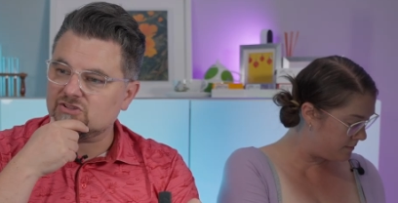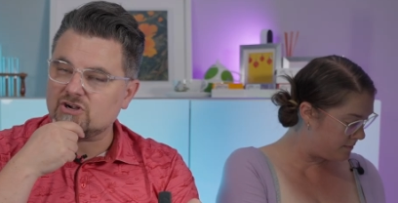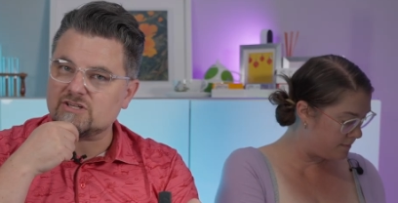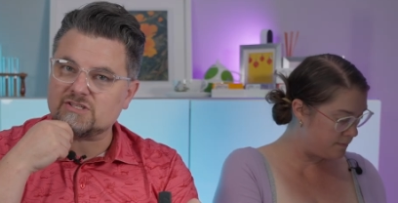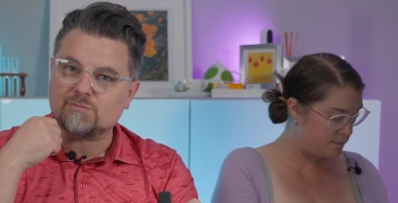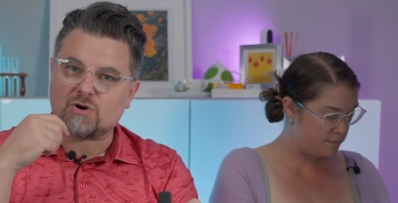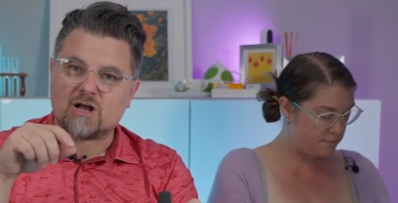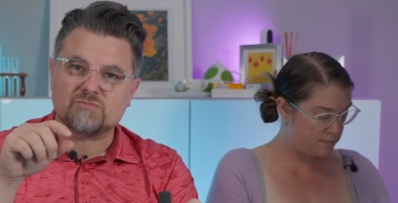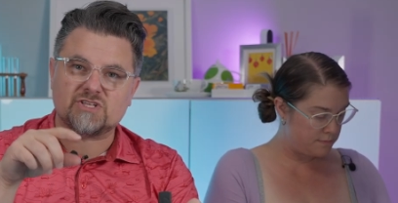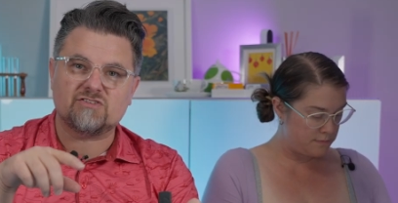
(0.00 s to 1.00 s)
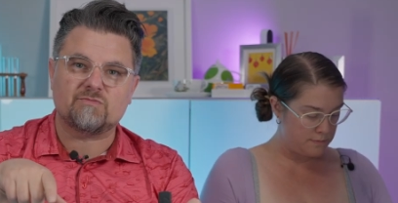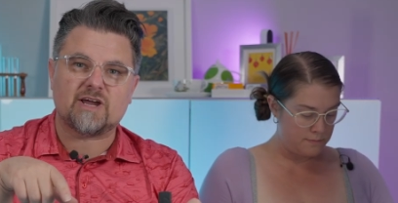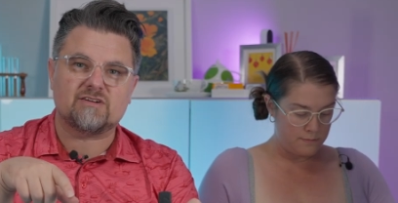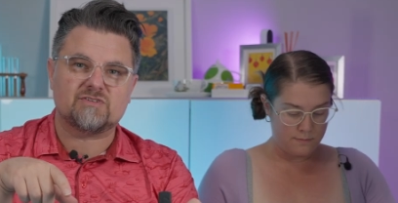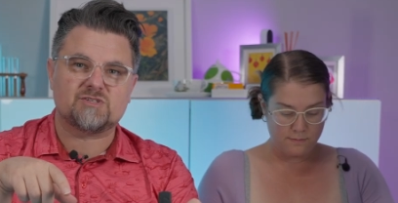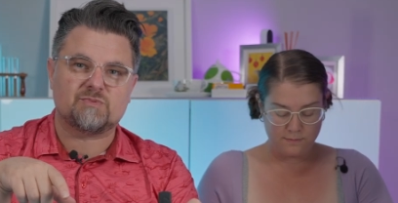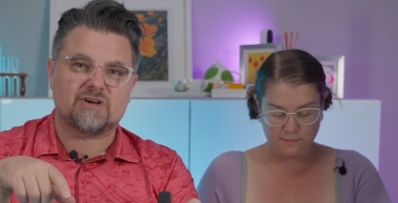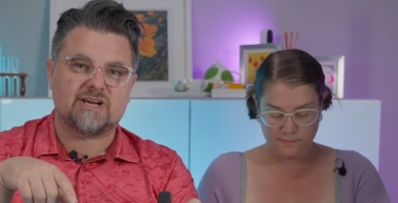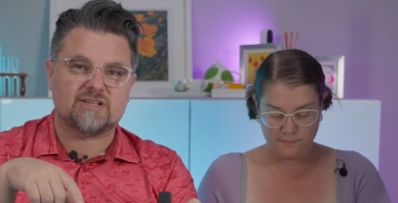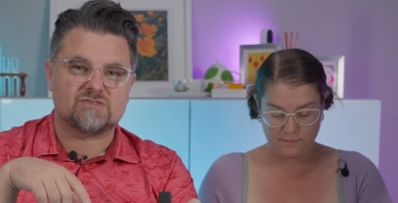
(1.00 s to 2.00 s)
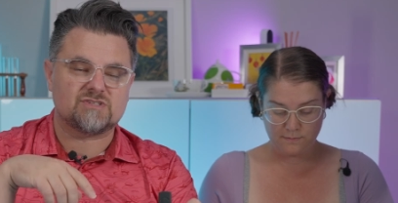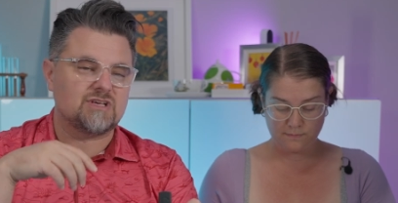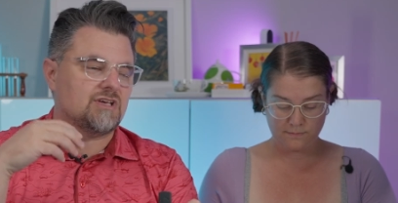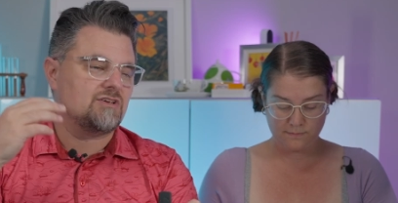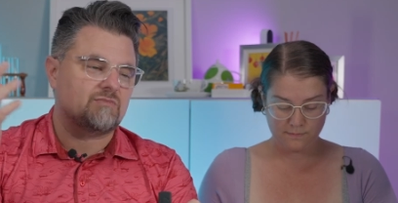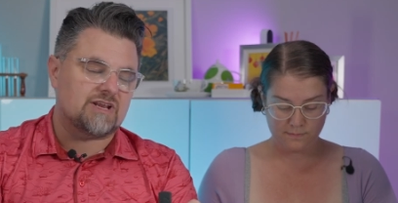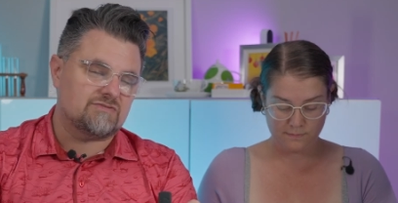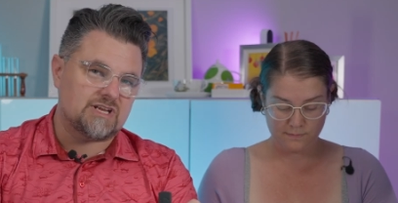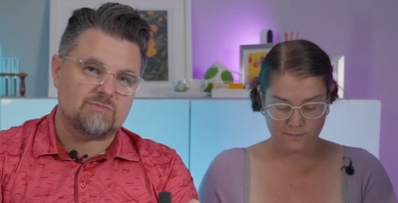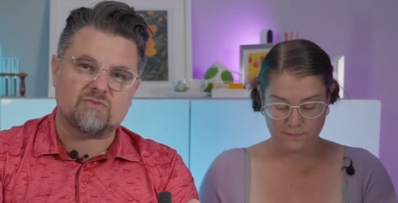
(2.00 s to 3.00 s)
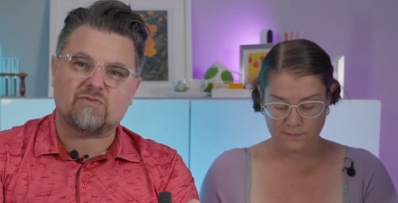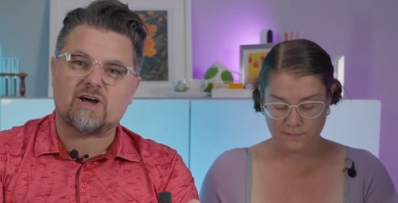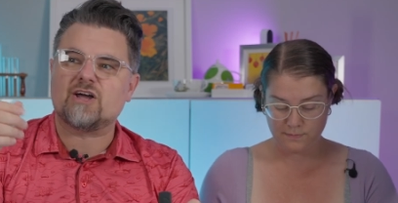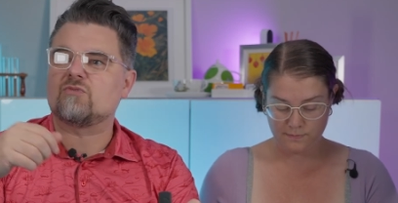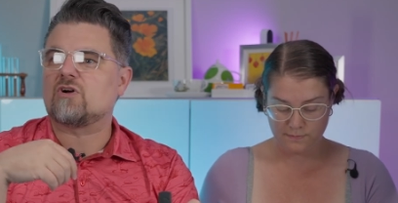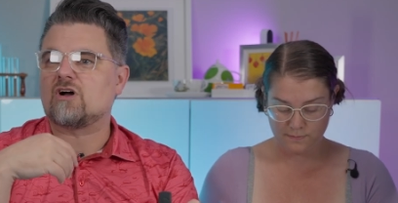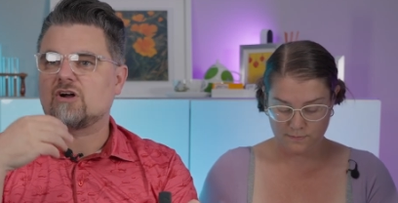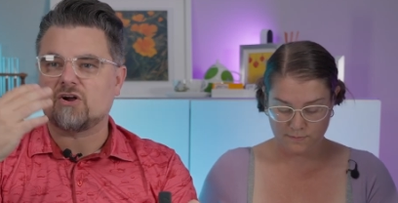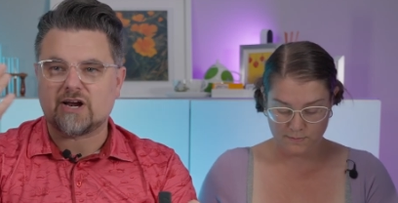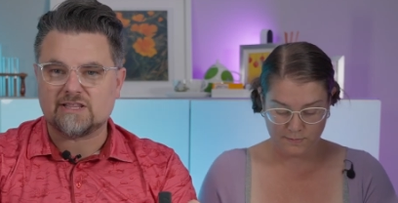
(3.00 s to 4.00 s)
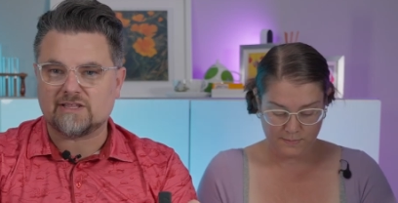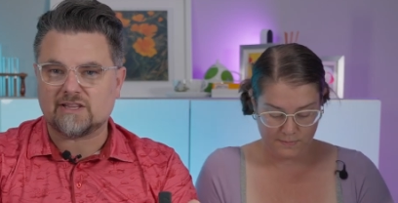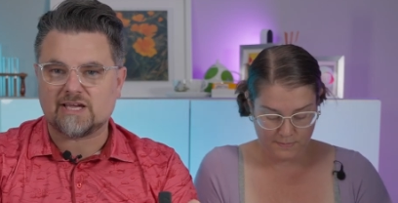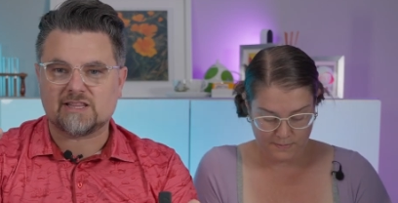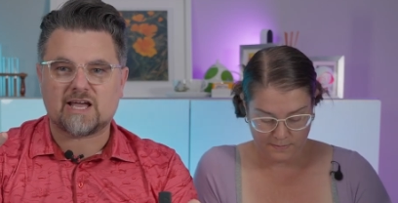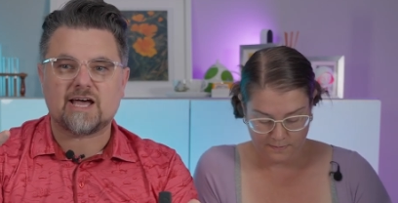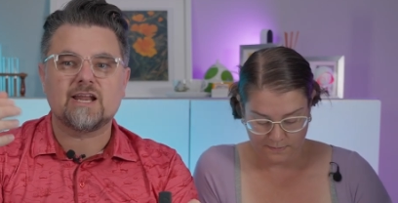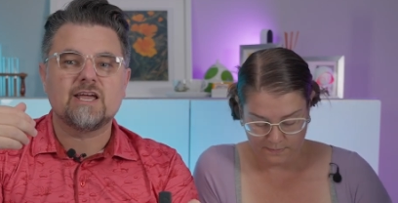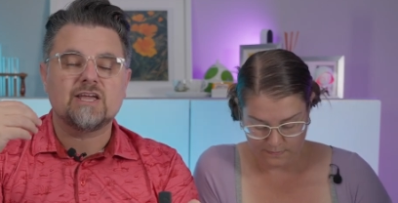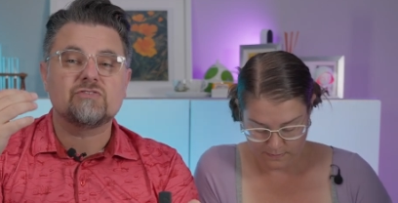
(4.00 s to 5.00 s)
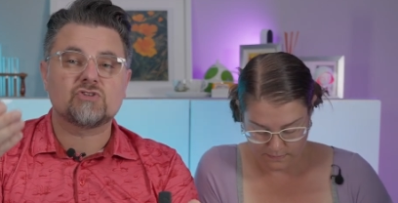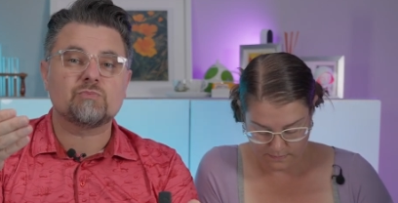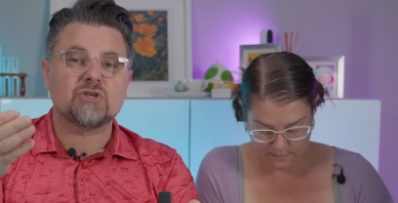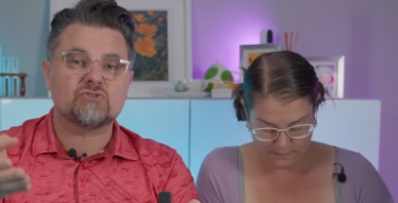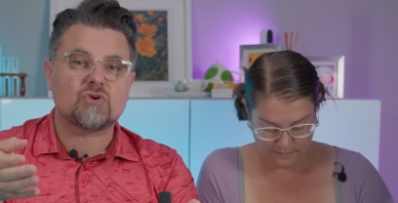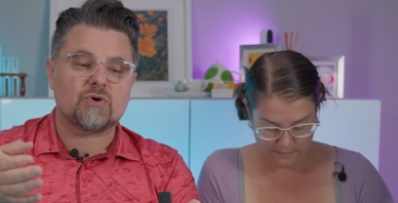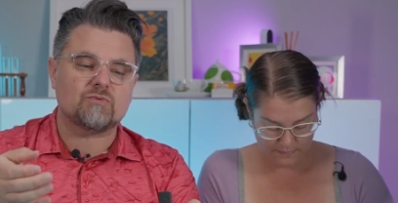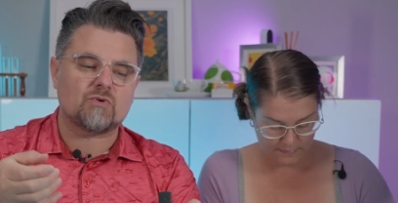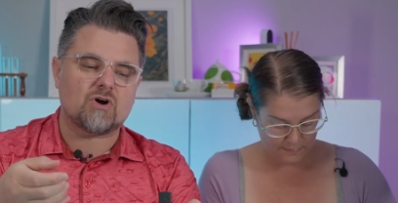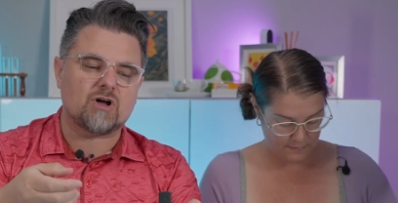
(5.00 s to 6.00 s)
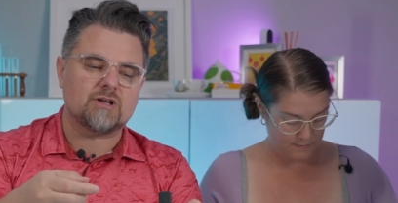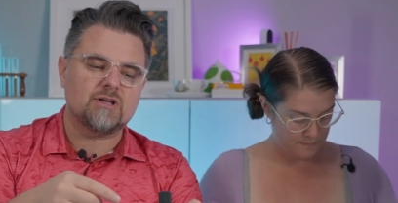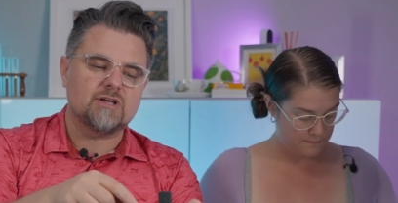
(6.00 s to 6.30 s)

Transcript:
Speaker 1: There are some problems that you might have experienced. You might have named the file wrong or anything like that. If something's going wrong,